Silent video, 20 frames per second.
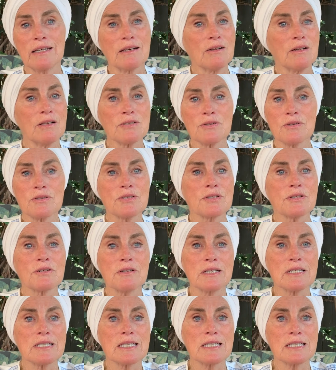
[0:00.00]
at all sorts of
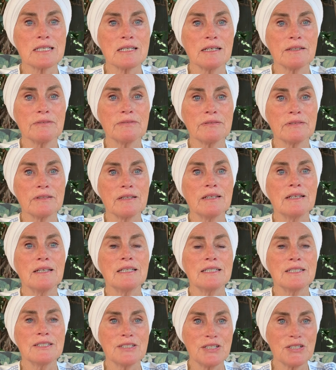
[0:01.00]
crazy stuff.
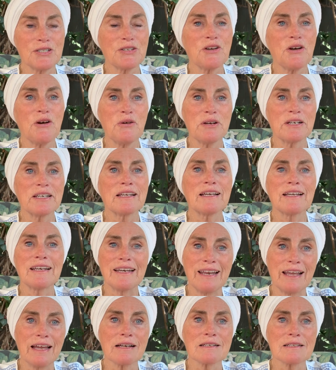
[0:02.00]
Just go and
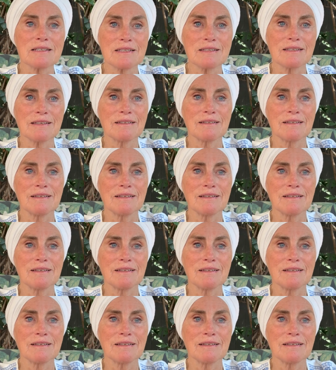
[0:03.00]
connect.